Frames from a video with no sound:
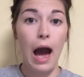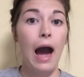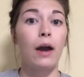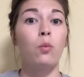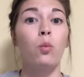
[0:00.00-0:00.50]

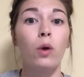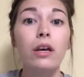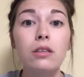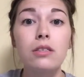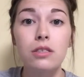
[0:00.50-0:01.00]
I
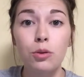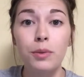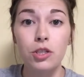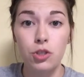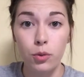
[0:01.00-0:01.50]
will still
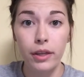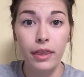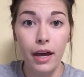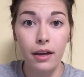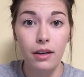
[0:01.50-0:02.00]
be doing
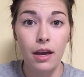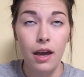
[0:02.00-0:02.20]
that,